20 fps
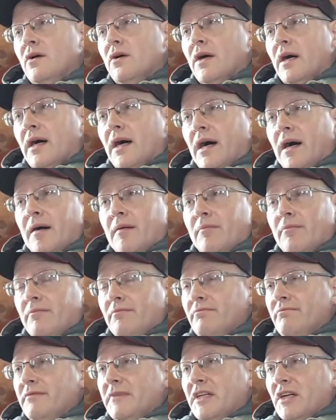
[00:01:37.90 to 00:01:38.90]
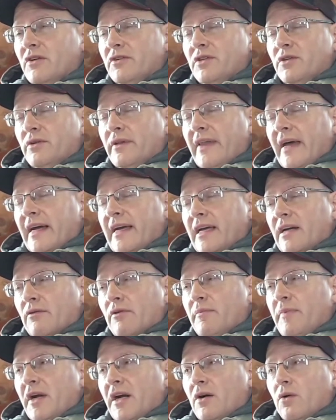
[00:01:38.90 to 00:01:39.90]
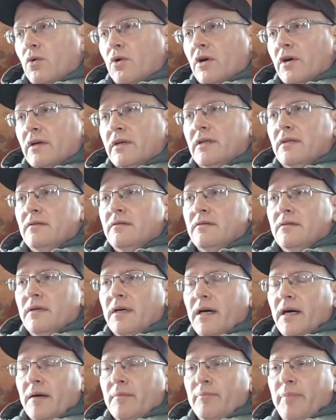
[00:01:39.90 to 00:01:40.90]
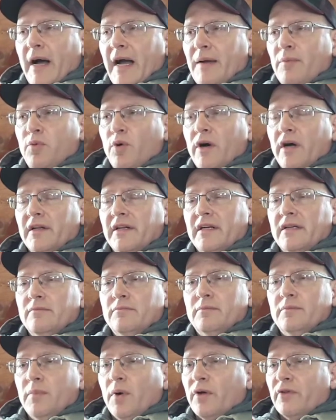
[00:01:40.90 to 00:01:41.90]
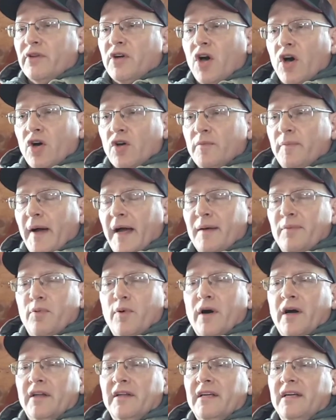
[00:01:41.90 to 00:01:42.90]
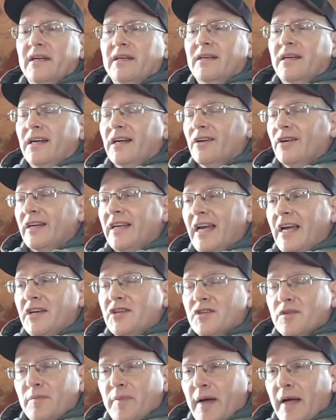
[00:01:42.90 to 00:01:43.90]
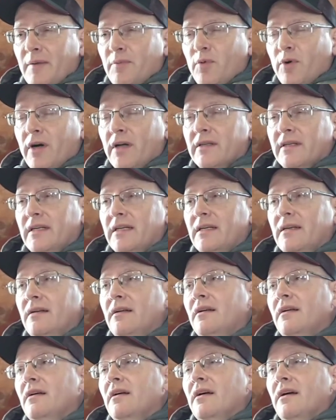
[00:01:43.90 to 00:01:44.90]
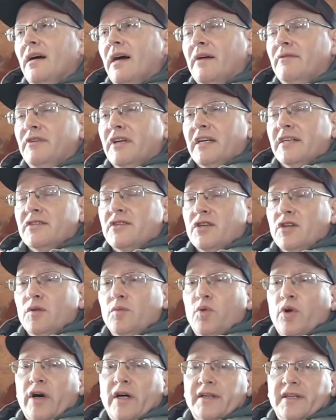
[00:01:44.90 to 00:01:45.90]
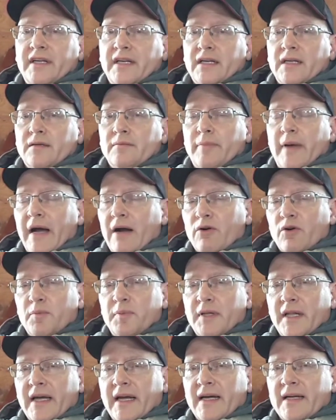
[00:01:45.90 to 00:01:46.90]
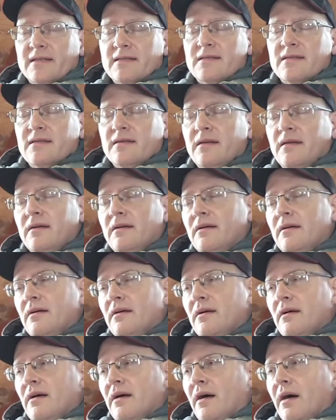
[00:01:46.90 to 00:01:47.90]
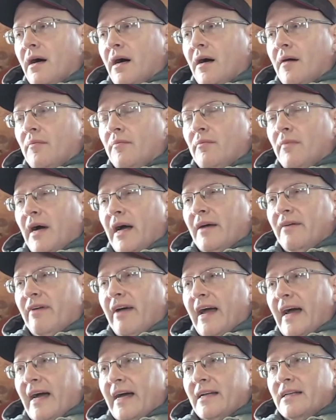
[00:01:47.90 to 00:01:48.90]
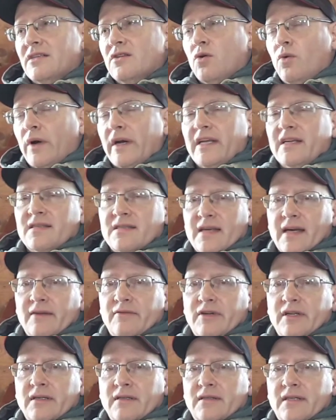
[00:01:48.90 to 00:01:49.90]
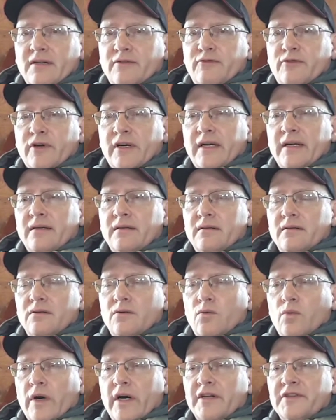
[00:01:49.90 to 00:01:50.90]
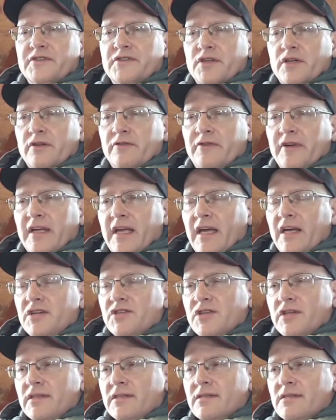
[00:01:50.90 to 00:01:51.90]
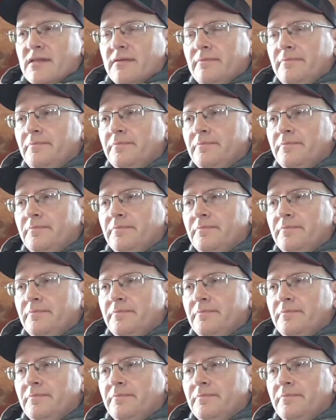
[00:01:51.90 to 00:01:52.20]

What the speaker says: doing that kind of repair work, pipe welding, both code pipe welding, irrigation pipe welding. I've done tube welding in power plants. I've had 27 different weld certifications.